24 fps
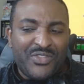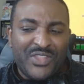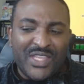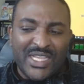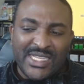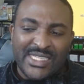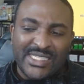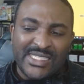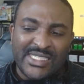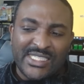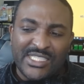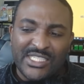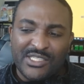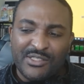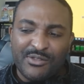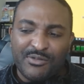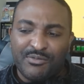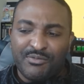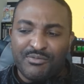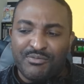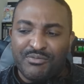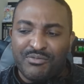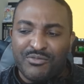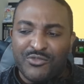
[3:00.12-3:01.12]
This
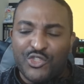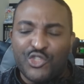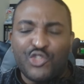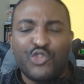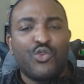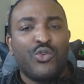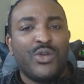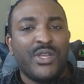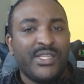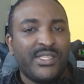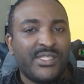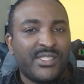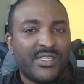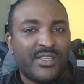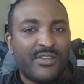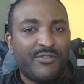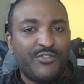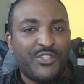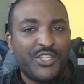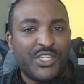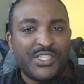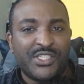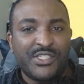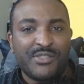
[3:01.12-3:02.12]
choice of
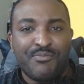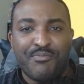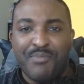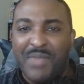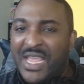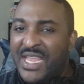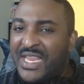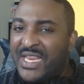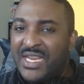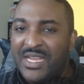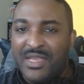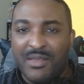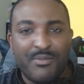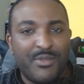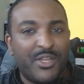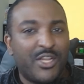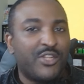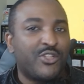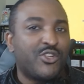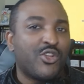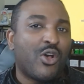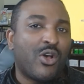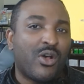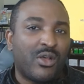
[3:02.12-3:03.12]
just making him an
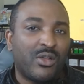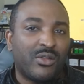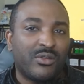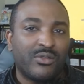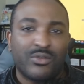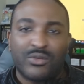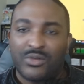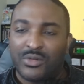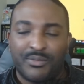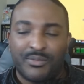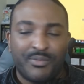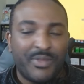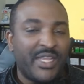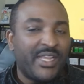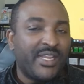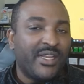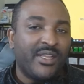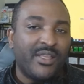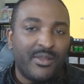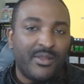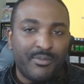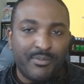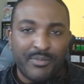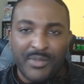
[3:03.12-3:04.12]
adult or making
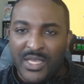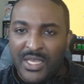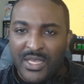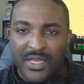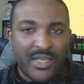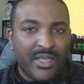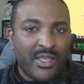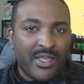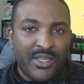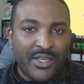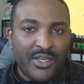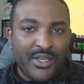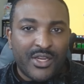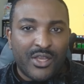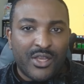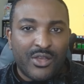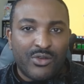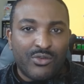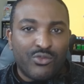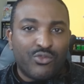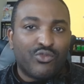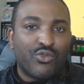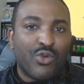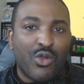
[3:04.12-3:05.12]
him, you know,
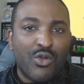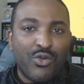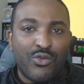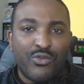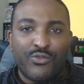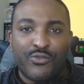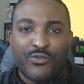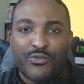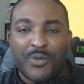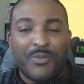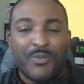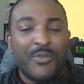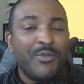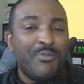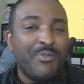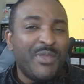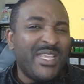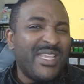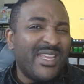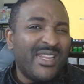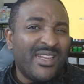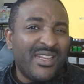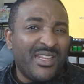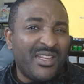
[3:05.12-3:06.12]
grown from the
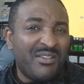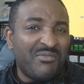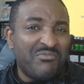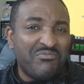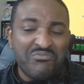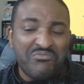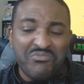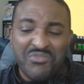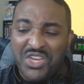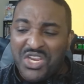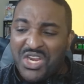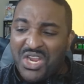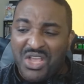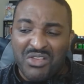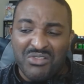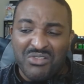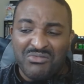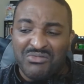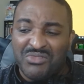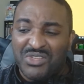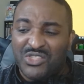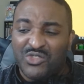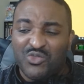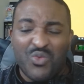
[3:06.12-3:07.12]
beginning, you know,
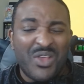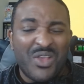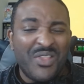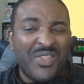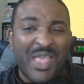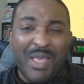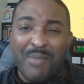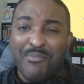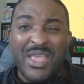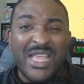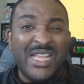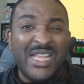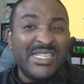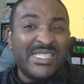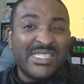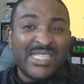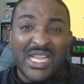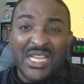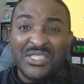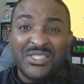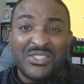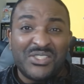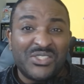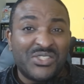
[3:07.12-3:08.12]
is one that makes
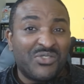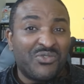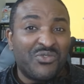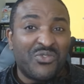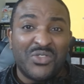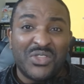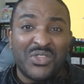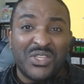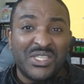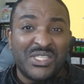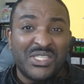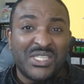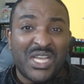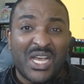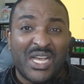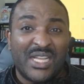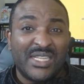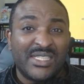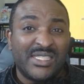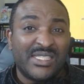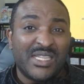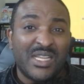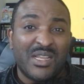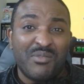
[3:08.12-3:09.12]
sense for this
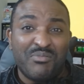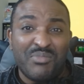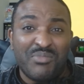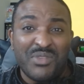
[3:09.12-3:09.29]
concept.